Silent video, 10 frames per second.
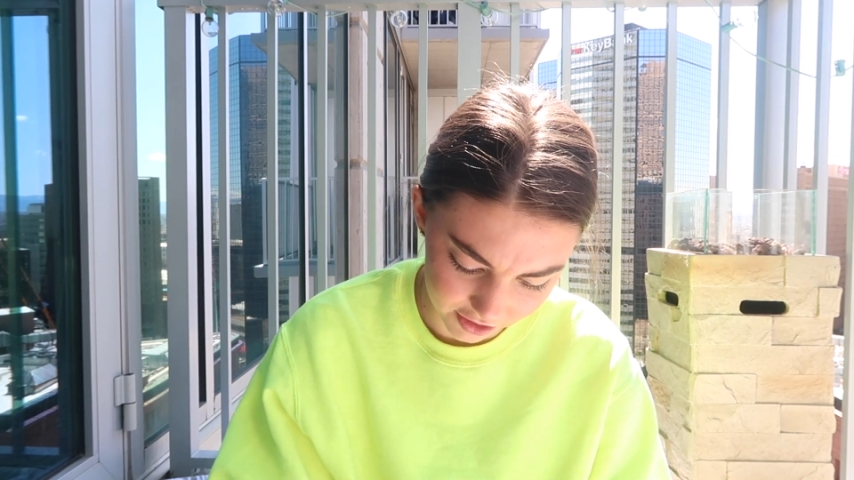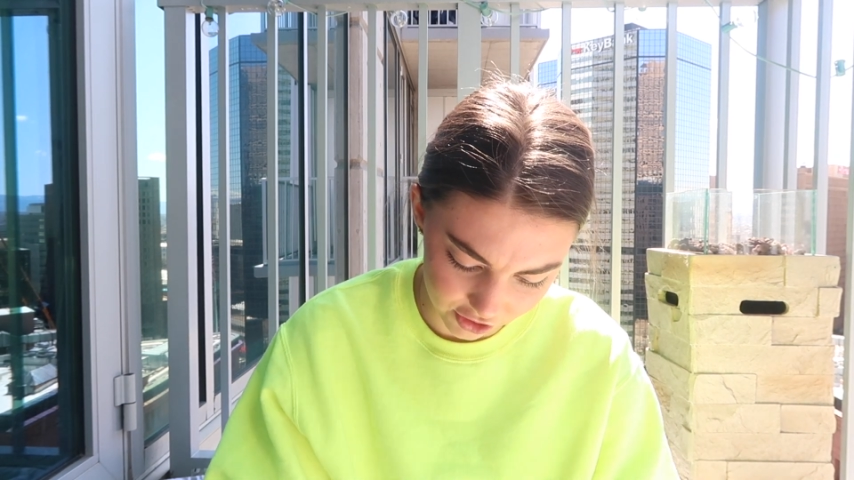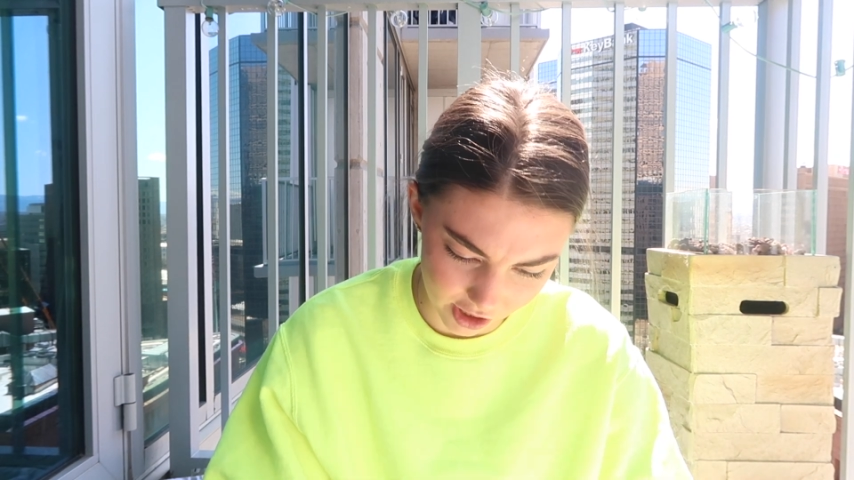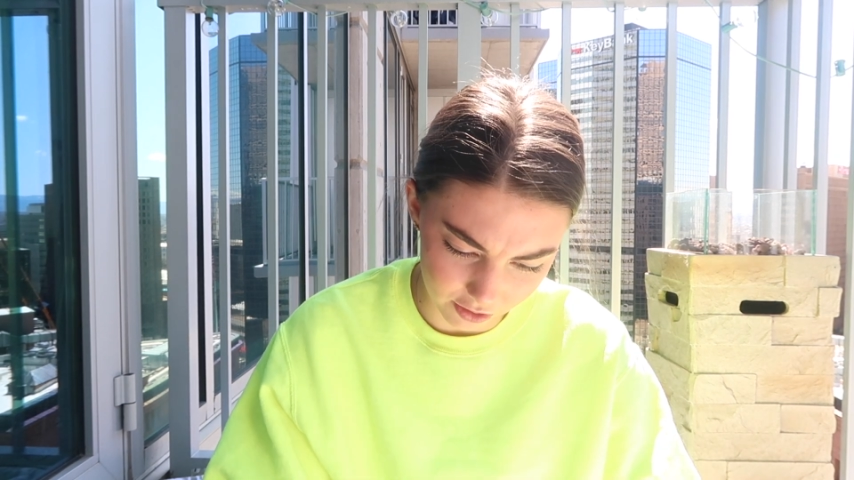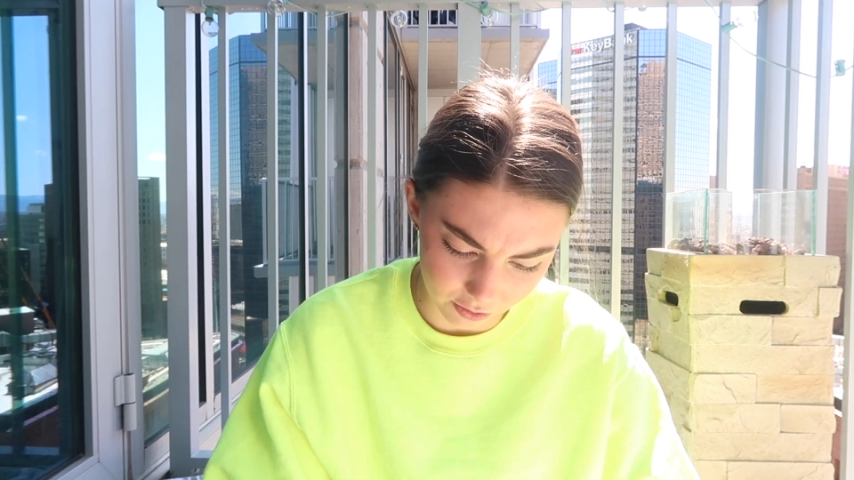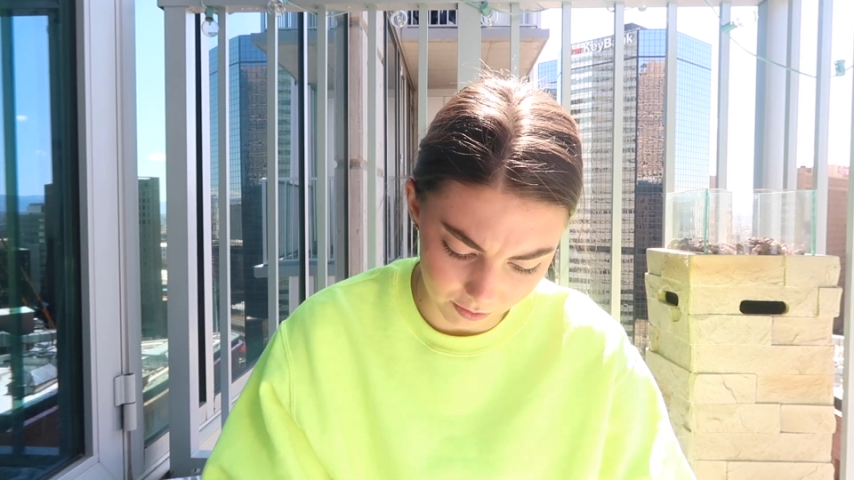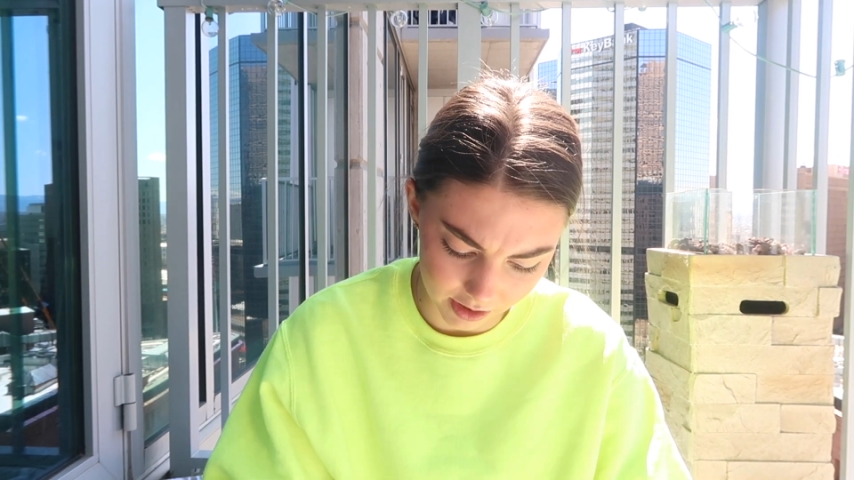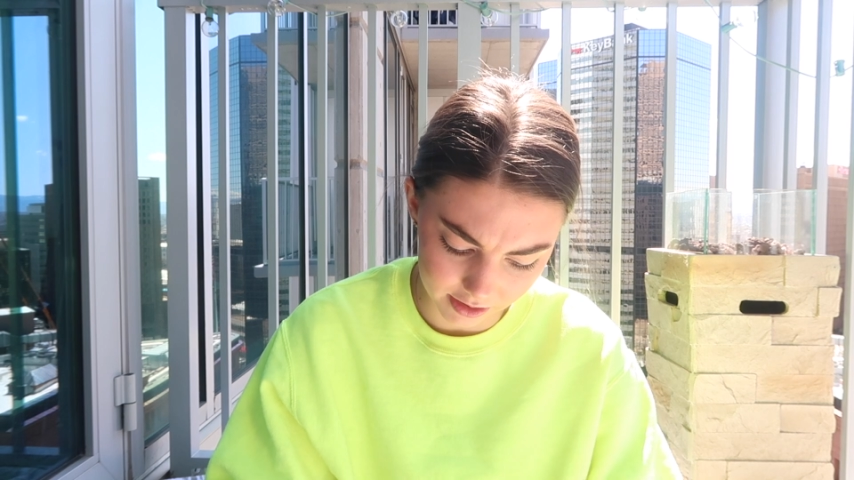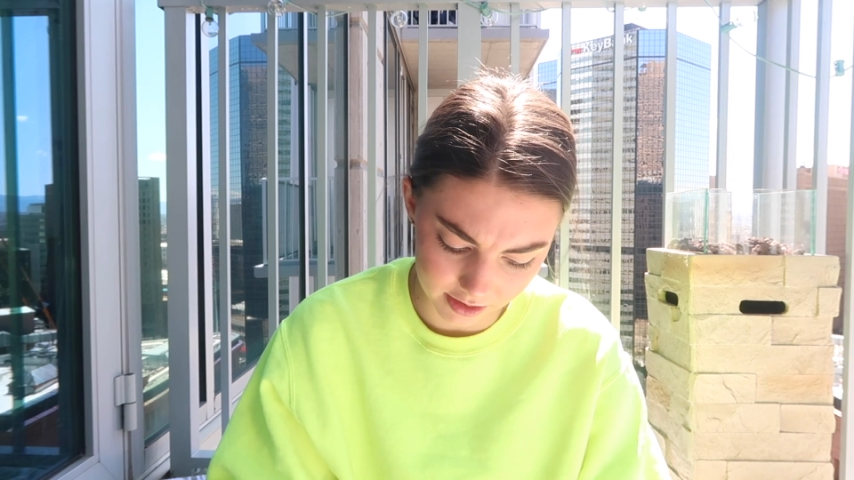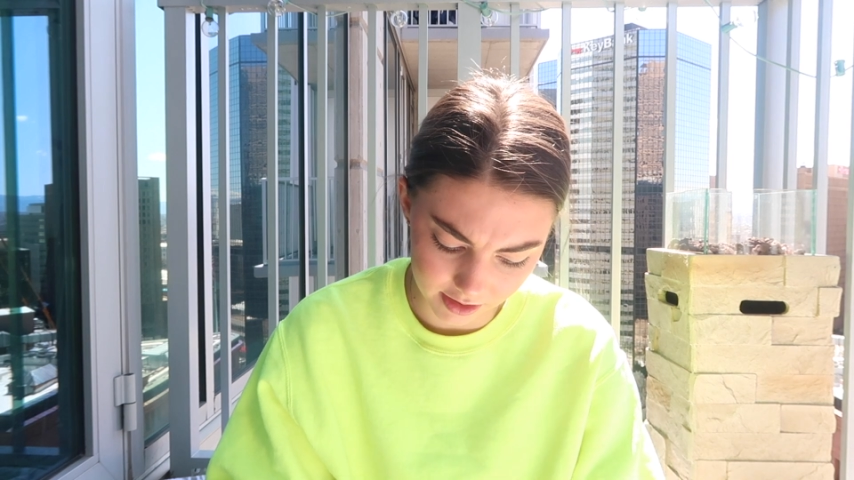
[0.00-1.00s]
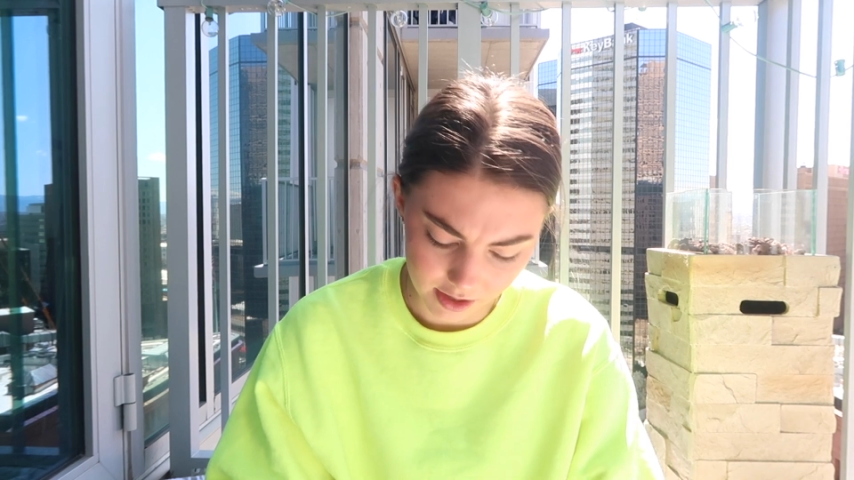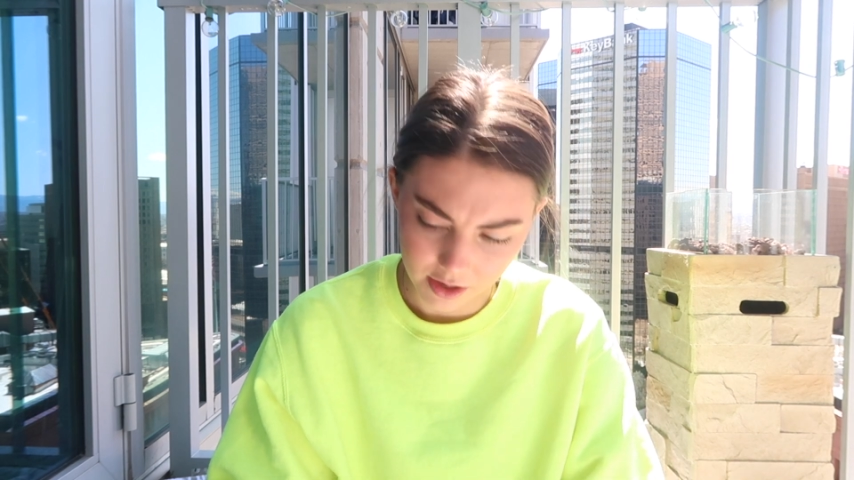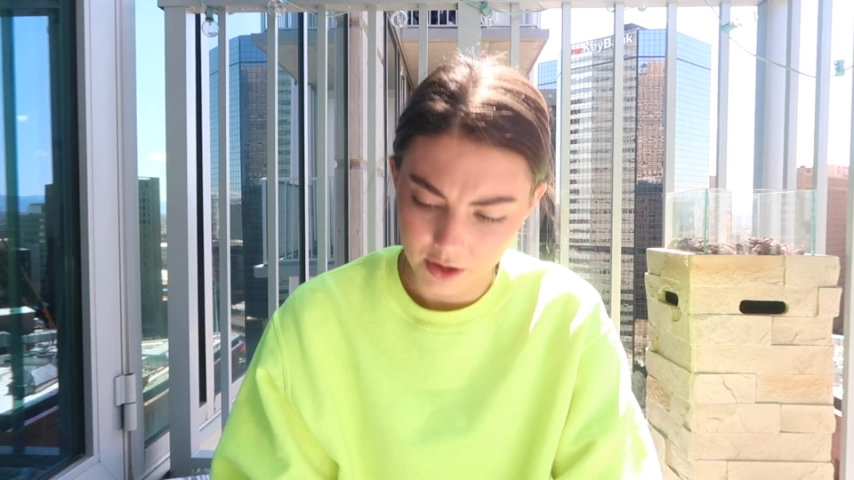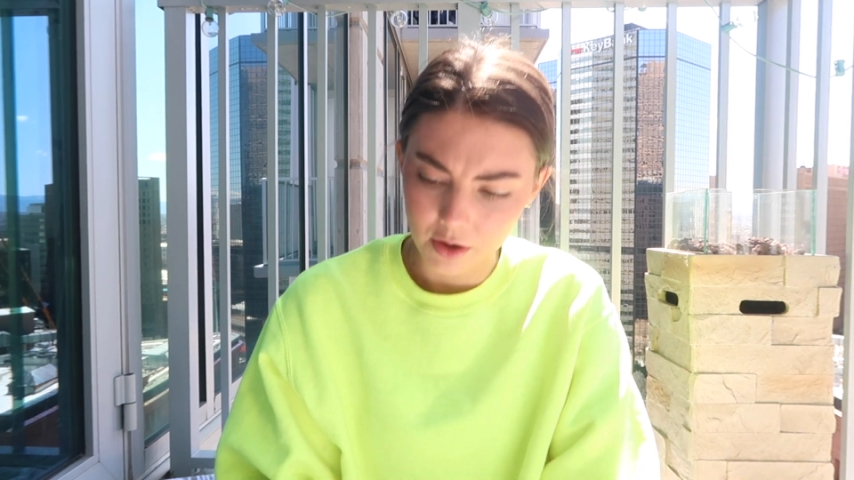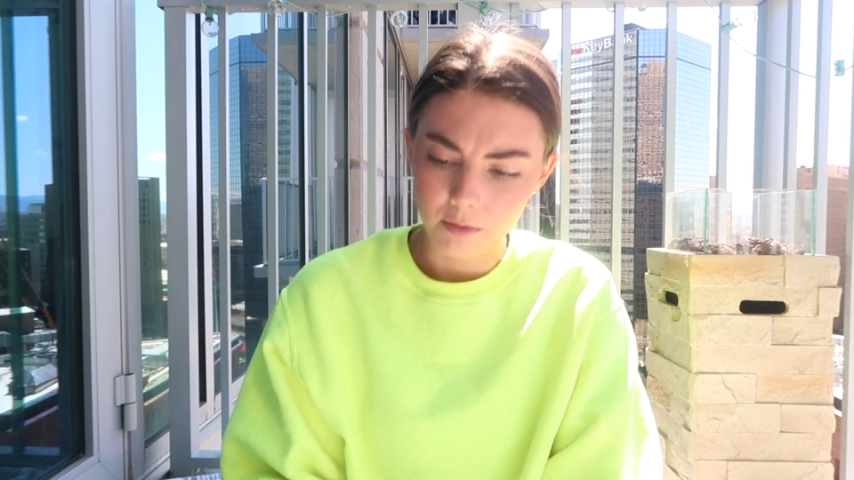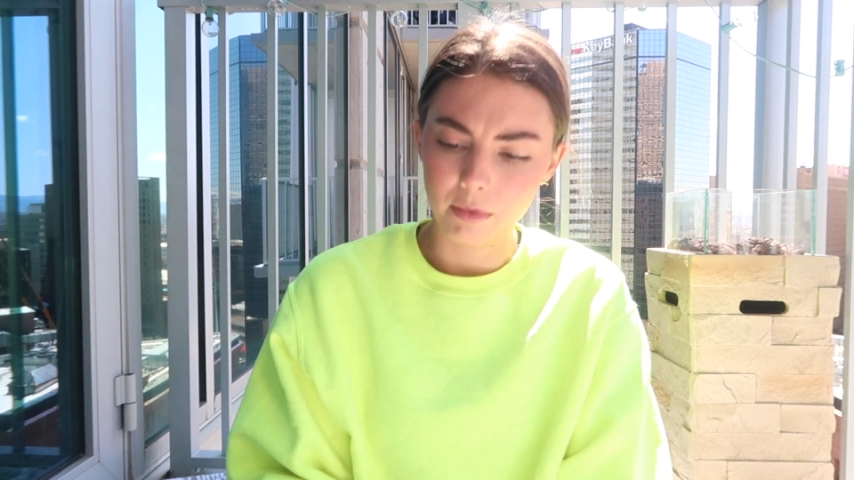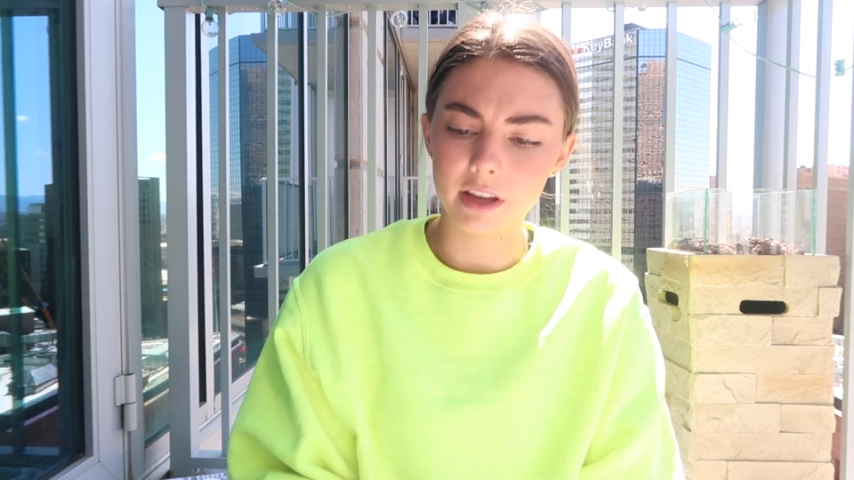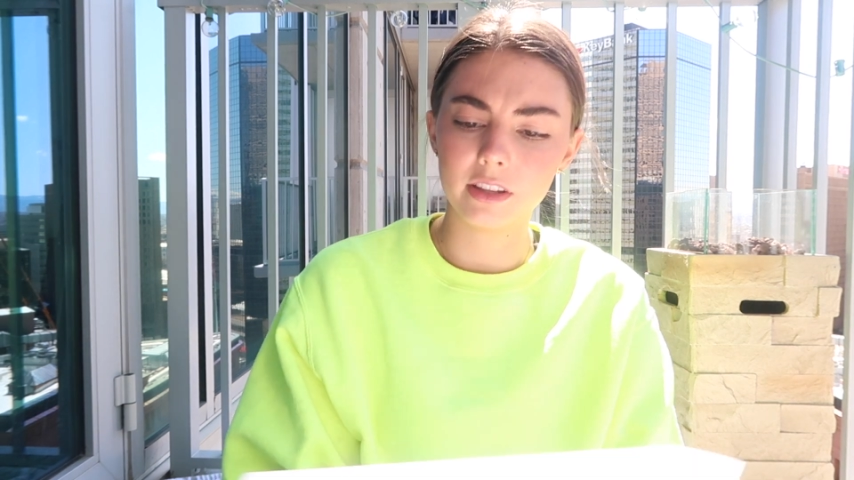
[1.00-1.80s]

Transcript: genital ones, but